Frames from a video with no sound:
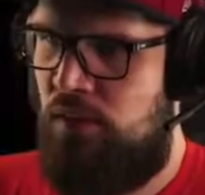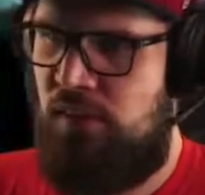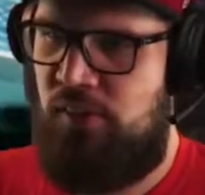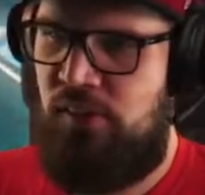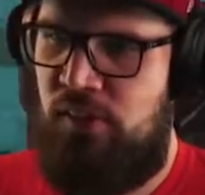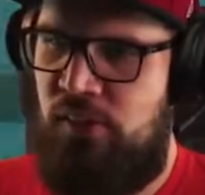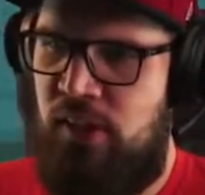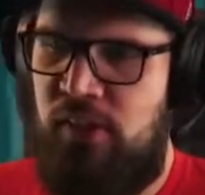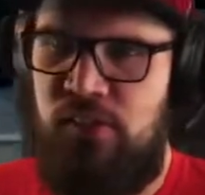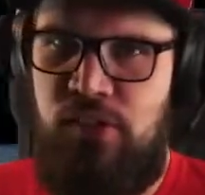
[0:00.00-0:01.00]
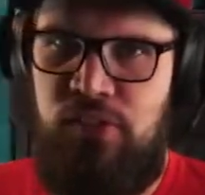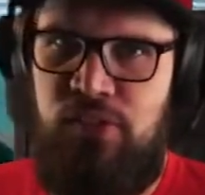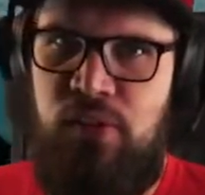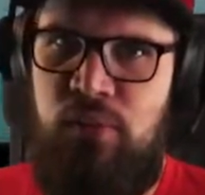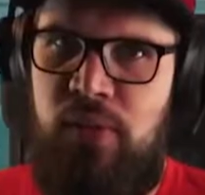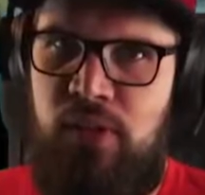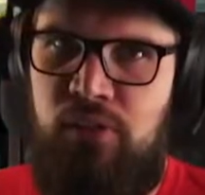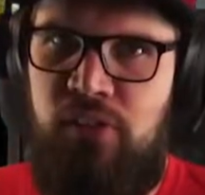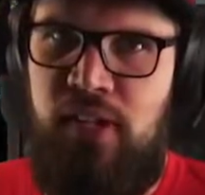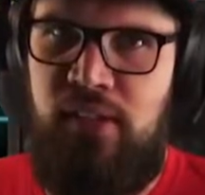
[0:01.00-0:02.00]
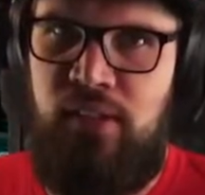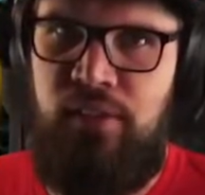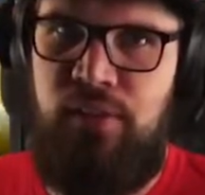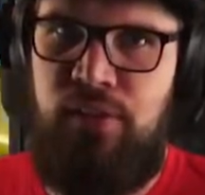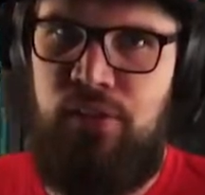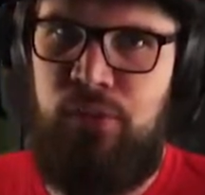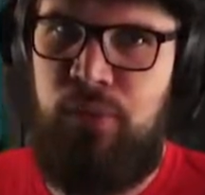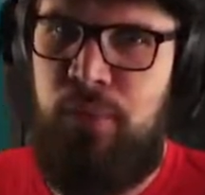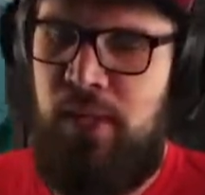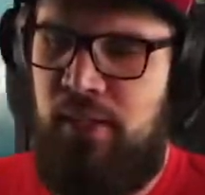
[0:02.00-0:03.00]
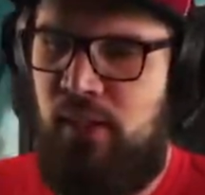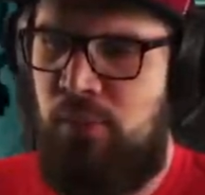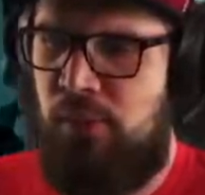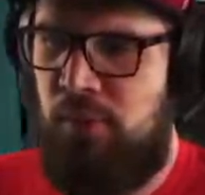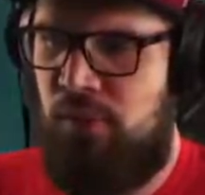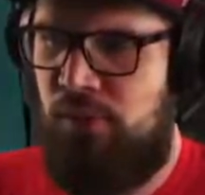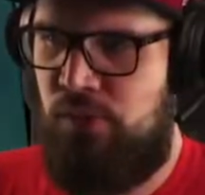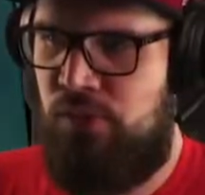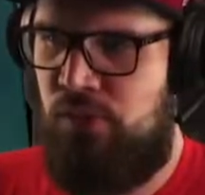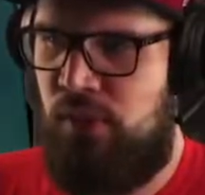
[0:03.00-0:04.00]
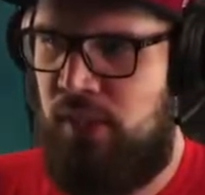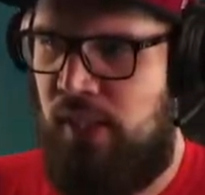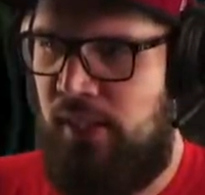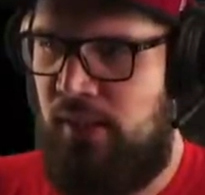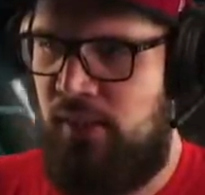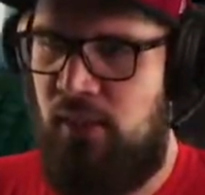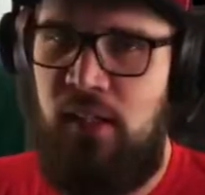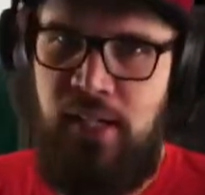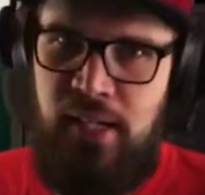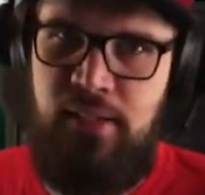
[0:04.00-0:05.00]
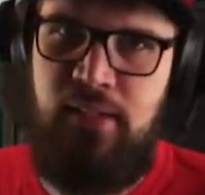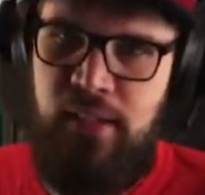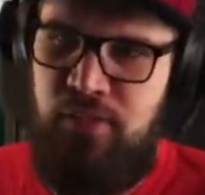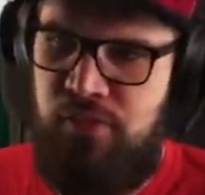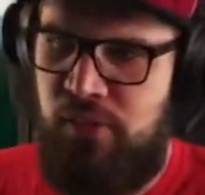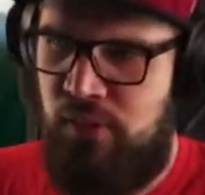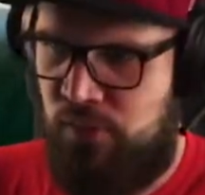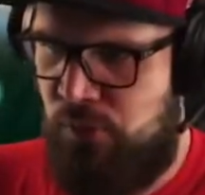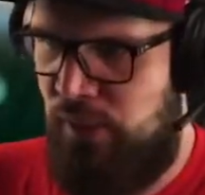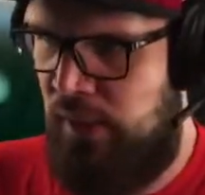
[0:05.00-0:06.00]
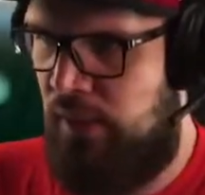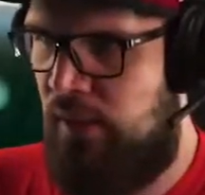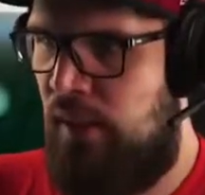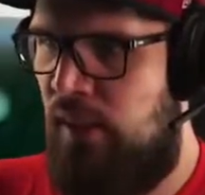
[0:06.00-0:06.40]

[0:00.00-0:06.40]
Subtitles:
So this is the second system where you'll find the other 2 remaining upgrade modules for the tech. Again, glyphs are on screen.